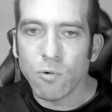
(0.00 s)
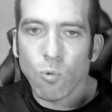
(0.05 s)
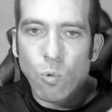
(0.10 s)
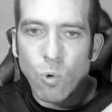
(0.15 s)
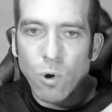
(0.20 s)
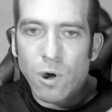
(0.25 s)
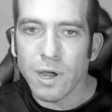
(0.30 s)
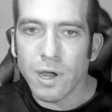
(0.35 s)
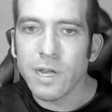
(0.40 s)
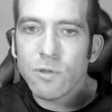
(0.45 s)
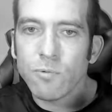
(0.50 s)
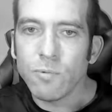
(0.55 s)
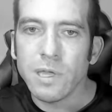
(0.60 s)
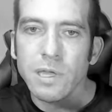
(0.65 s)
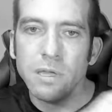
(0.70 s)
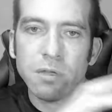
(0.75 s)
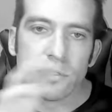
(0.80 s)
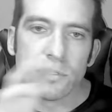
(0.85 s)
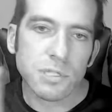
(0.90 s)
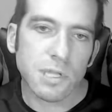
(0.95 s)
Why did we
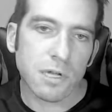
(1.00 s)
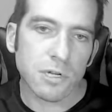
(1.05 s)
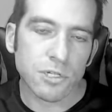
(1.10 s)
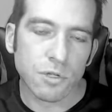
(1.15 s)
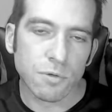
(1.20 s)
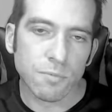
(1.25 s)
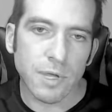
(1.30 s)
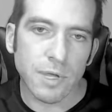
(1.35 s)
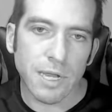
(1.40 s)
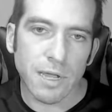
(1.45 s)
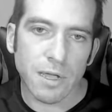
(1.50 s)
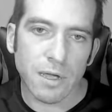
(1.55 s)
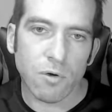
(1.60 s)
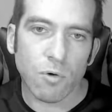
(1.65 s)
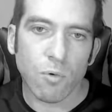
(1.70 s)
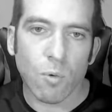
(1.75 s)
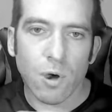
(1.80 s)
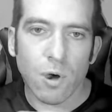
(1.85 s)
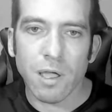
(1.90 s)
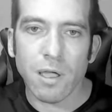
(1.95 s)
use social media,
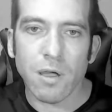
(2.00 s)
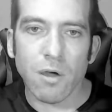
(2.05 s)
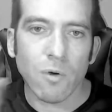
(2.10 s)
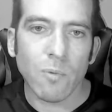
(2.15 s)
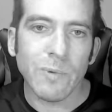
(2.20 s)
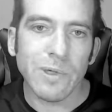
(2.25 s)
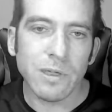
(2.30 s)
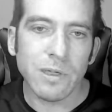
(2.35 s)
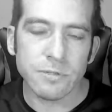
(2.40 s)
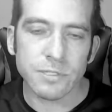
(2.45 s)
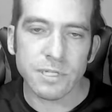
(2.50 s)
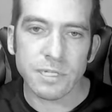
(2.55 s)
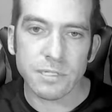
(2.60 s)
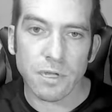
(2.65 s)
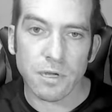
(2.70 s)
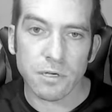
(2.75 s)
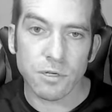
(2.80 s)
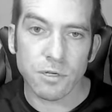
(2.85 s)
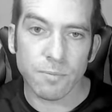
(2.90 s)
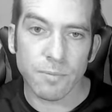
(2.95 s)
or why are we using
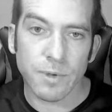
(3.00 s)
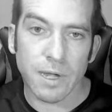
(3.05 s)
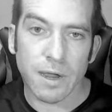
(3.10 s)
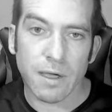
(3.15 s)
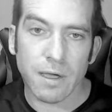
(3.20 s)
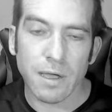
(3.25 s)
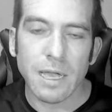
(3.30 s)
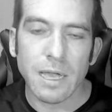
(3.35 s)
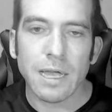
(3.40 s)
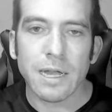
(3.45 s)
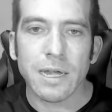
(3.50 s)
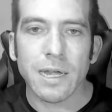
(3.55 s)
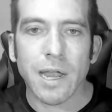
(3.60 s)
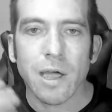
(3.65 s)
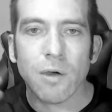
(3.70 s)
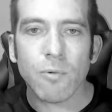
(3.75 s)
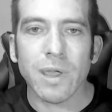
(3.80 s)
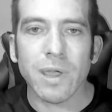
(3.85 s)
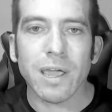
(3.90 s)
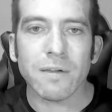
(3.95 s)
social media?
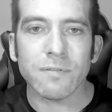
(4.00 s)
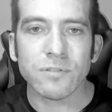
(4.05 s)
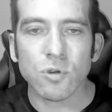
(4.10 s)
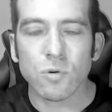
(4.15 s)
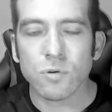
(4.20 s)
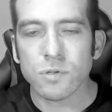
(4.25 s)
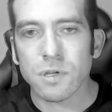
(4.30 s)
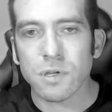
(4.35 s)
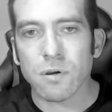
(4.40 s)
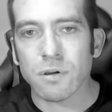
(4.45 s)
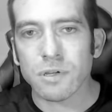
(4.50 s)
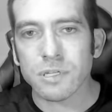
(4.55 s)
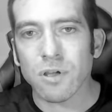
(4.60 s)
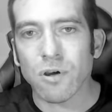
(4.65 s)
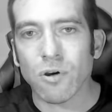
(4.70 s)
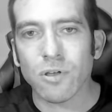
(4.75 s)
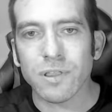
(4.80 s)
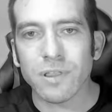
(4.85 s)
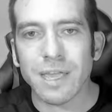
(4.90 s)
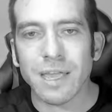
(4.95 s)
Now we have to also ask,
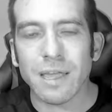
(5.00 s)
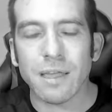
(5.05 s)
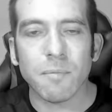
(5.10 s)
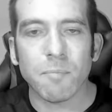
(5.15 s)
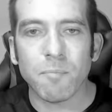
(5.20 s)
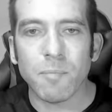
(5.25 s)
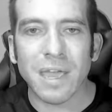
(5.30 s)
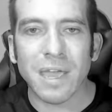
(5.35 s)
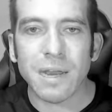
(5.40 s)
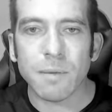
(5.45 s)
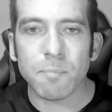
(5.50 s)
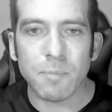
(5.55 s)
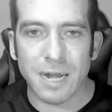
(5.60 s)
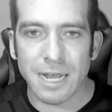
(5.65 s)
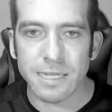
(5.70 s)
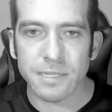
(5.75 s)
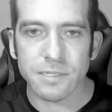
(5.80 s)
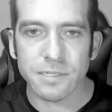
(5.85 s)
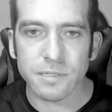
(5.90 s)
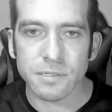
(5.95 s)
are there better
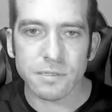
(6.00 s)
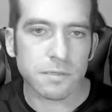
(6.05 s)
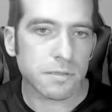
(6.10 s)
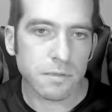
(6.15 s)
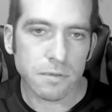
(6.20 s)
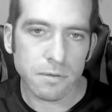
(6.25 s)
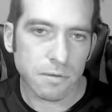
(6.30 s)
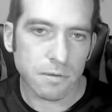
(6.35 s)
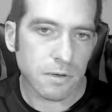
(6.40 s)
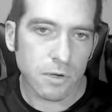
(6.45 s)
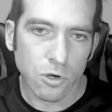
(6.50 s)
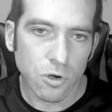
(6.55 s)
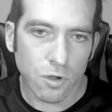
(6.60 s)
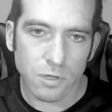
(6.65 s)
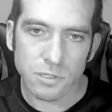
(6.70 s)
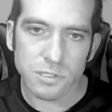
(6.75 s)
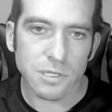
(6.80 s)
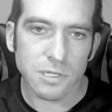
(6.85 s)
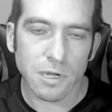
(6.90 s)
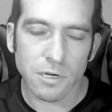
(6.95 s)
places,
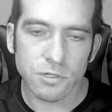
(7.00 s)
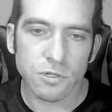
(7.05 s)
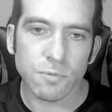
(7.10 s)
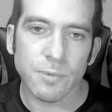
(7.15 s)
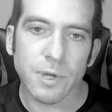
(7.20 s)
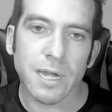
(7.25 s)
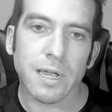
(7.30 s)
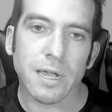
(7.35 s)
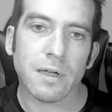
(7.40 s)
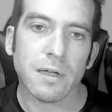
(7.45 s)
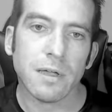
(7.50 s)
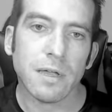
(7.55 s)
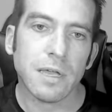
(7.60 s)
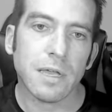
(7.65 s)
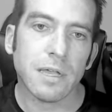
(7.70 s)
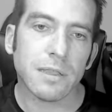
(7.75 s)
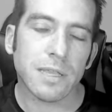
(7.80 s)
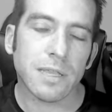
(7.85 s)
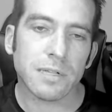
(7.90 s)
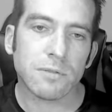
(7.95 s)
non-social media,
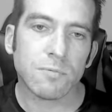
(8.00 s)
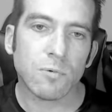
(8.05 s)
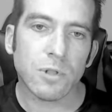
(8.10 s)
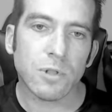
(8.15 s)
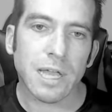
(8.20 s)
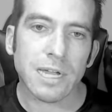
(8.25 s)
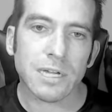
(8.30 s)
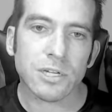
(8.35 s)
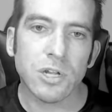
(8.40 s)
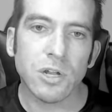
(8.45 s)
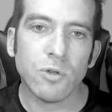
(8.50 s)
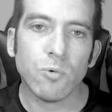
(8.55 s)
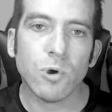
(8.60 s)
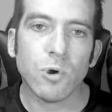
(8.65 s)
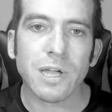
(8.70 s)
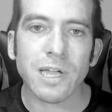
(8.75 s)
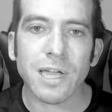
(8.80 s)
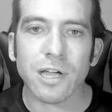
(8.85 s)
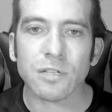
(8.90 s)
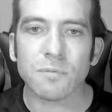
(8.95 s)
that will actually
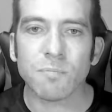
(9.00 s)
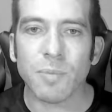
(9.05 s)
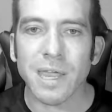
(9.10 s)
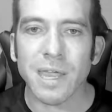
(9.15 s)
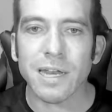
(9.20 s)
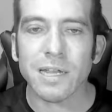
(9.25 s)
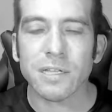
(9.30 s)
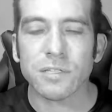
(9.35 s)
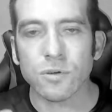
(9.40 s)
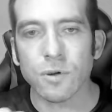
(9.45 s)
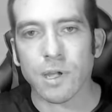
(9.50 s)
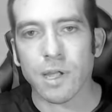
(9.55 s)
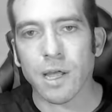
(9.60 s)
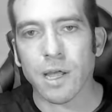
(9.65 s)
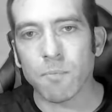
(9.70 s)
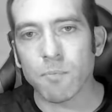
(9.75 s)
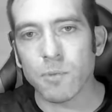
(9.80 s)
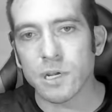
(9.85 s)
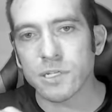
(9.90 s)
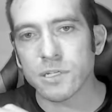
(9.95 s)
work out better to
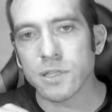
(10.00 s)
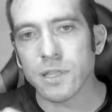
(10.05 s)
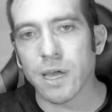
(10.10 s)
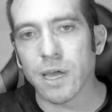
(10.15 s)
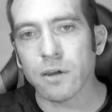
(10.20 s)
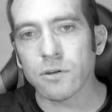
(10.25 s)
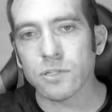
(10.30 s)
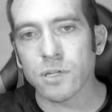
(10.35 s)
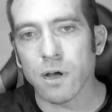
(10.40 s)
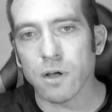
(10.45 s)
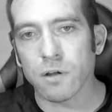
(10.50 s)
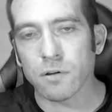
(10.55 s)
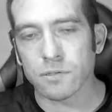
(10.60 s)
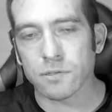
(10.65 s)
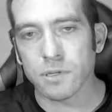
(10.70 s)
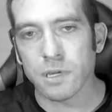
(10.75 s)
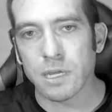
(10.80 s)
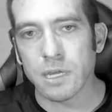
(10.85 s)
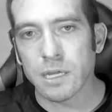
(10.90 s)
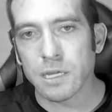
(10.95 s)
accomplish those
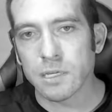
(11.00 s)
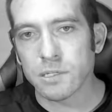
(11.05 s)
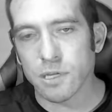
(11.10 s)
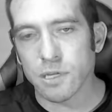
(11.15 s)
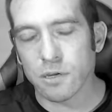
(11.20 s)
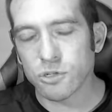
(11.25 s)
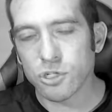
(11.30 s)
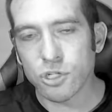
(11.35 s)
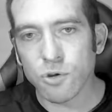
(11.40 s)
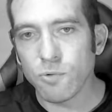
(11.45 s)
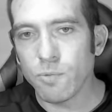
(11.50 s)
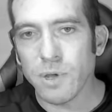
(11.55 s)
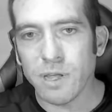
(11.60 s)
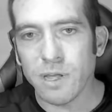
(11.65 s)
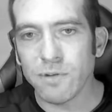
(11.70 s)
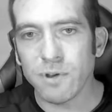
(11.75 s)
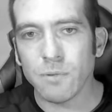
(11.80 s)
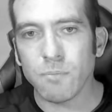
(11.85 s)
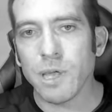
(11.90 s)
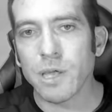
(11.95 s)
goals? So should we
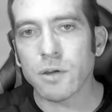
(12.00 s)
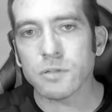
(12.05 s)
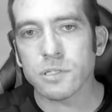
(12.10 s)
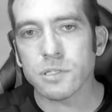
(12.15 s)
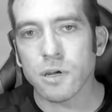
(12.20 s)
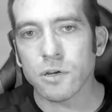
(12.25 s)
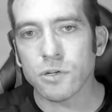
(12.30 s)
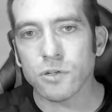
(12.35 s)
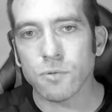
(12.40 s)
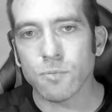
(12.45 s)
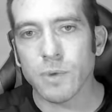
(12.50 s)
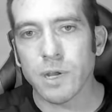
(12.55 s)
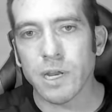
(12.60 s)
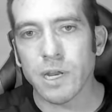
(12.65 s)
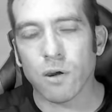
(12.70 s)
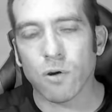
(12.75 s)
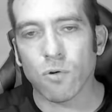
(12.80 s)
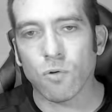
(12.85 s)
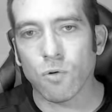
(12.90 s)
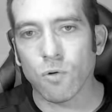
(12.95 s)
even be on social
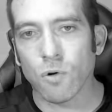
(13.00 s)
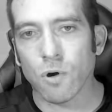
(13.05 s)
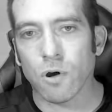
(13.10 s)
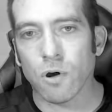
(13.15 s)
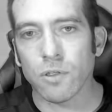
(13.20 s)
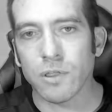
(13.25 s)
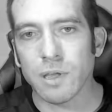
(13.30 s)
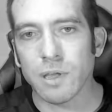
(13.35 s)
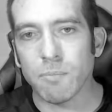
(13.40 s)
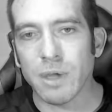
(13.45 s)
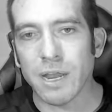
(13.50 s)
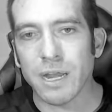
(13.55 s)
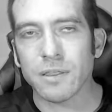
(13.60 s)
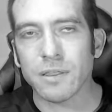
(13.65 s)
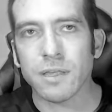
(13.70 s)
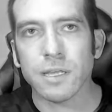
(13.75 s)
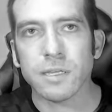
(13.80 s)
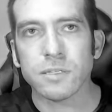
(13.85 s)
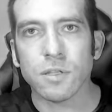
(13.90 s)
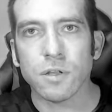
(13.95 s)
media, or are there better
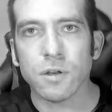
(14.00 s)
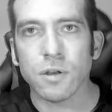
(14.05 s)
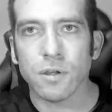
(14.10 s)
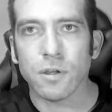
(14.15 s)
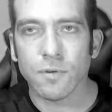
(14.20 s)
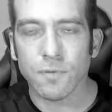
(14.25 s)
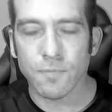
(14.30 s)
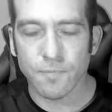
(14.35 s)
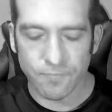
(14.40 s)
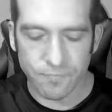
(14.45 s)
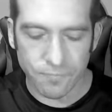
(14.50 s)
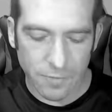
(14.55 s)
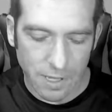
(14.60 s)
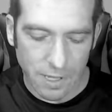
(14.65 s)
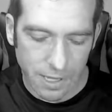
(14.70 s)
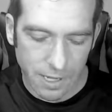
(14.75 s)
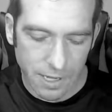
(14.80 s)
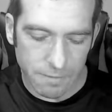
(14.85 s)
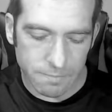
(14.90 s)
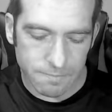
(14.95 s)
things to do?
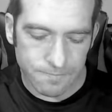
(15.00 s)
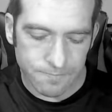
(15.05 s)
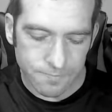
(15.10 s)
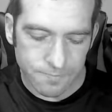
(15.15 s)
Okay,